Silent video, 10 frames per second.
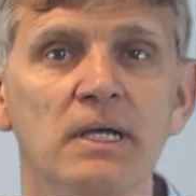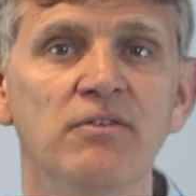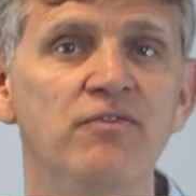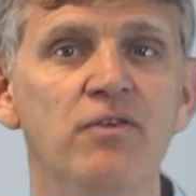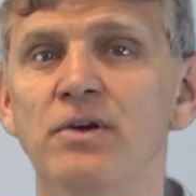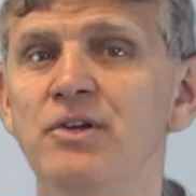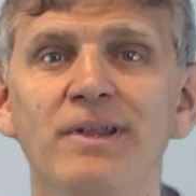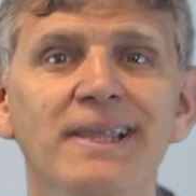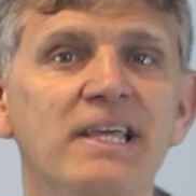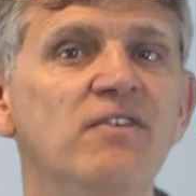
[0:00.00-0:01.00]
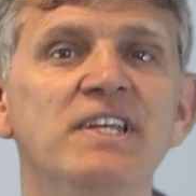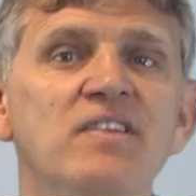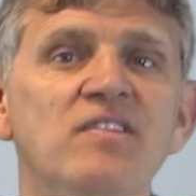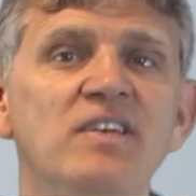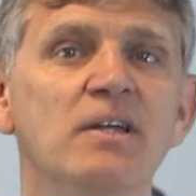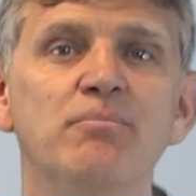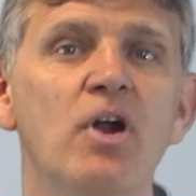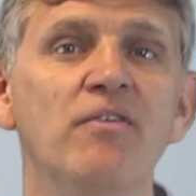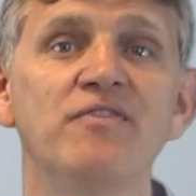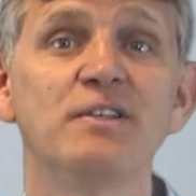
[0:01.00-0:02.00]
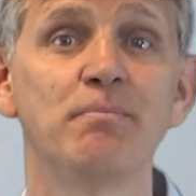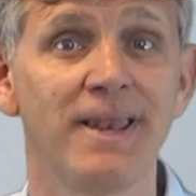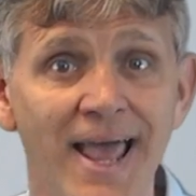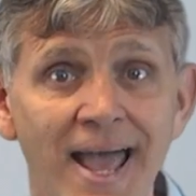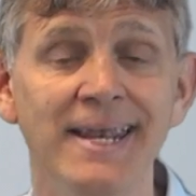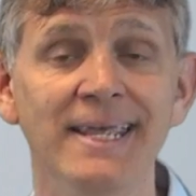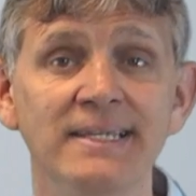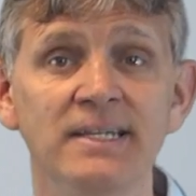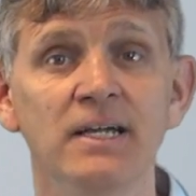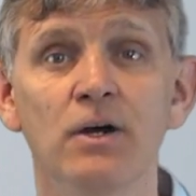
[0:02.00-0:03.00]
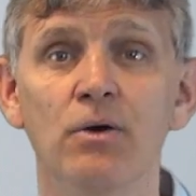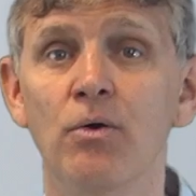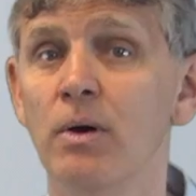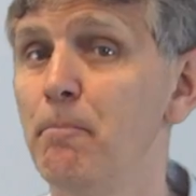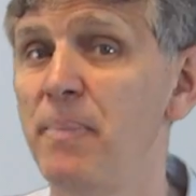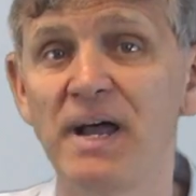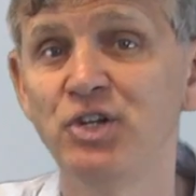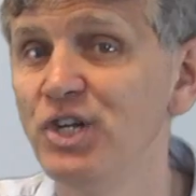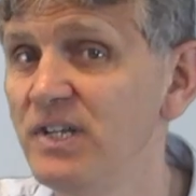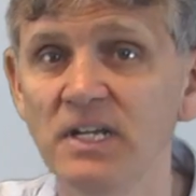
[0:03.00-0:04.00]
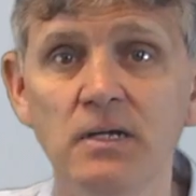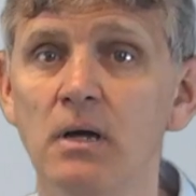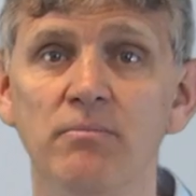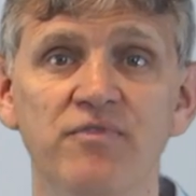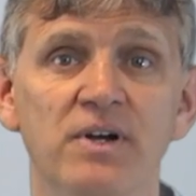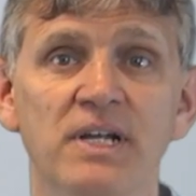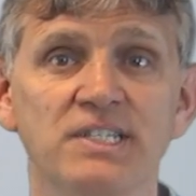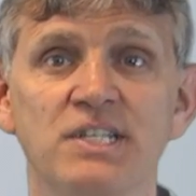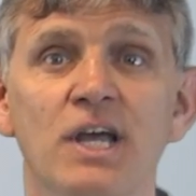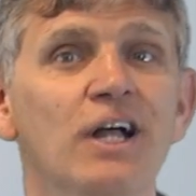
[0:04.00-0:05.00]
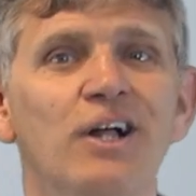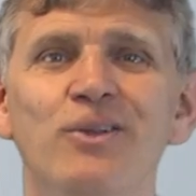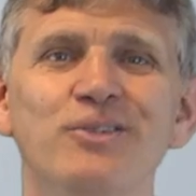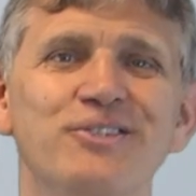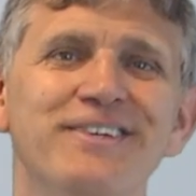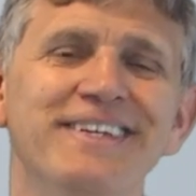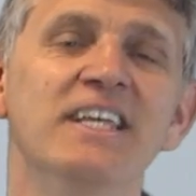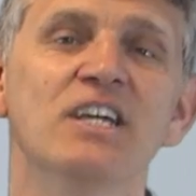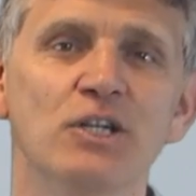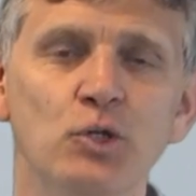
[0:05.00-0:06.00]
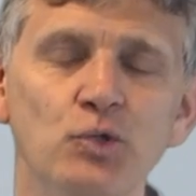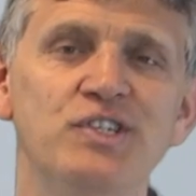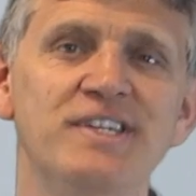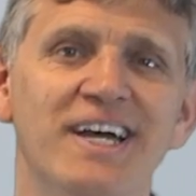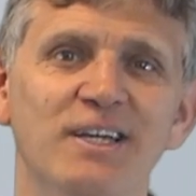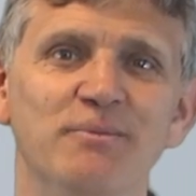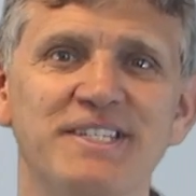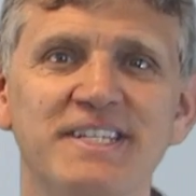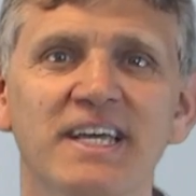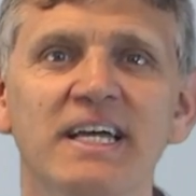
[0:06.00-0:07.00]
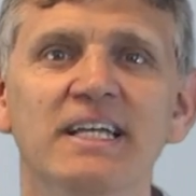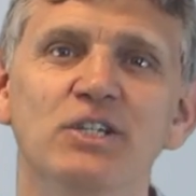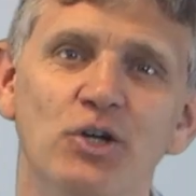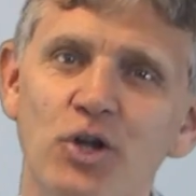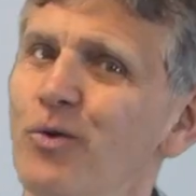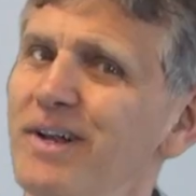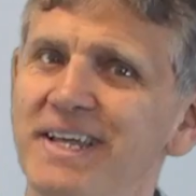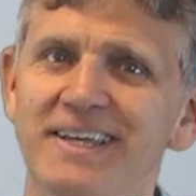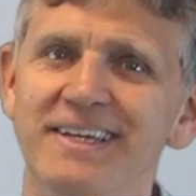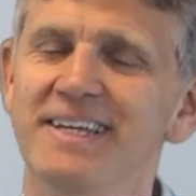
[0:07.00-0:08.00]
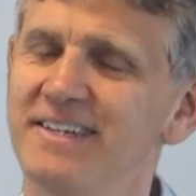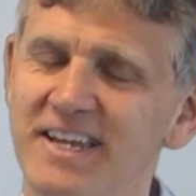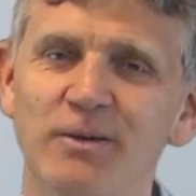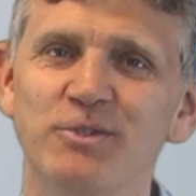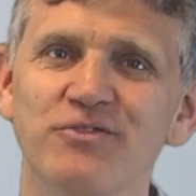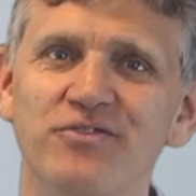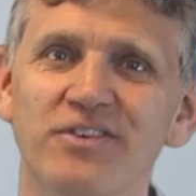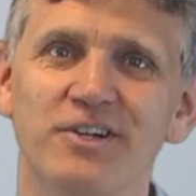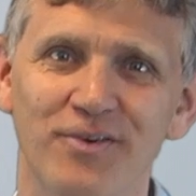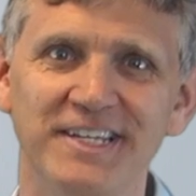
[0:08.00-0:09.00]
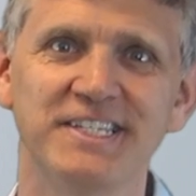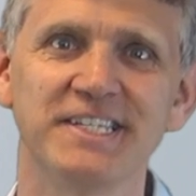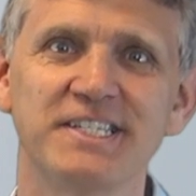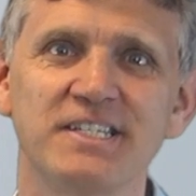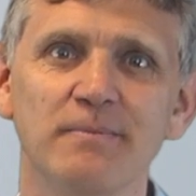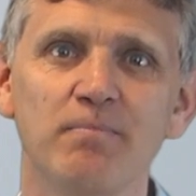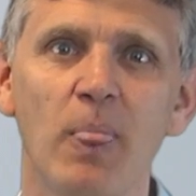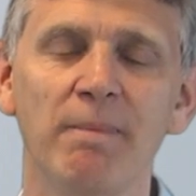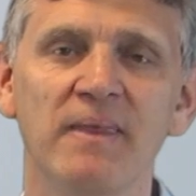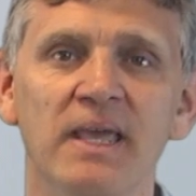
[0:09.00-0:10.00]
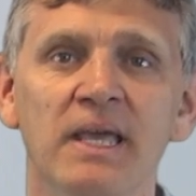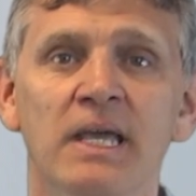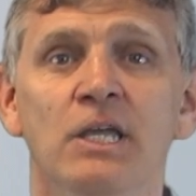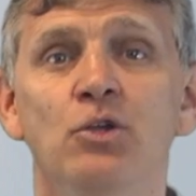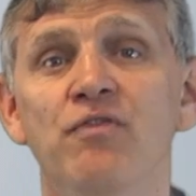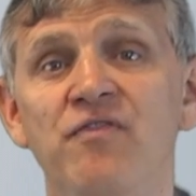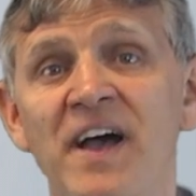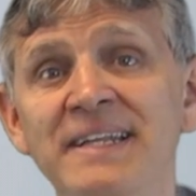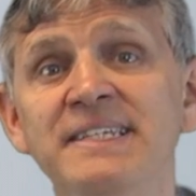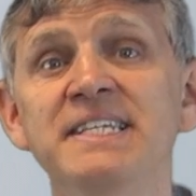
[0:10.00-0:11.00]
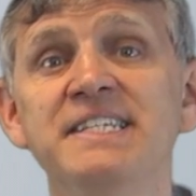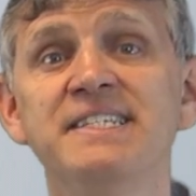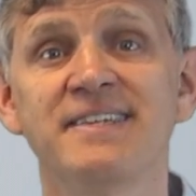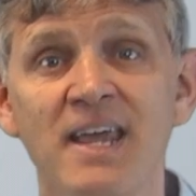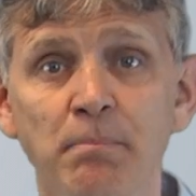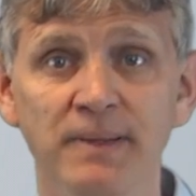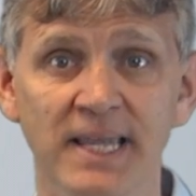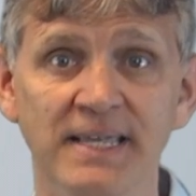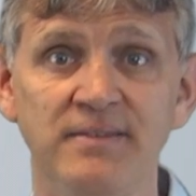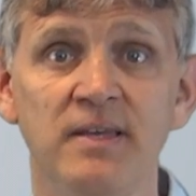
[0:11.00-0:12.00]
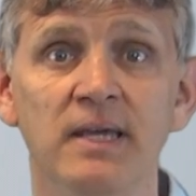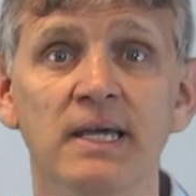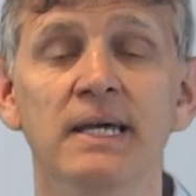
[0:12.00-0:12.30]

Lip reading: for your liquidity and profit planning or budgeting conference, also in good times, not only in times of crisis. You find this template